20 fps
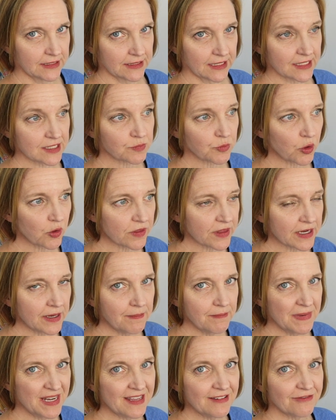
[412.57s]
That's more than
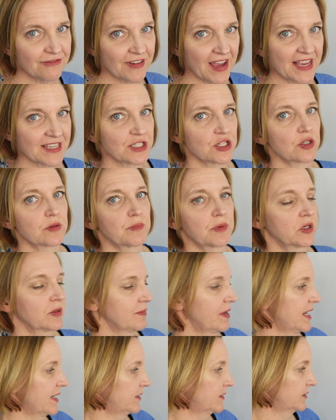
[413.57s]
a minute faster per
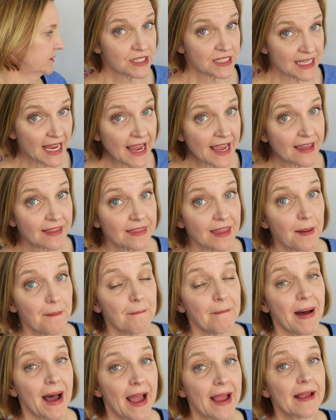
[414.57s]
Now I will say
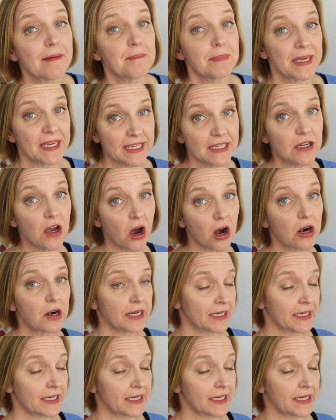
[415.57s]
that my PR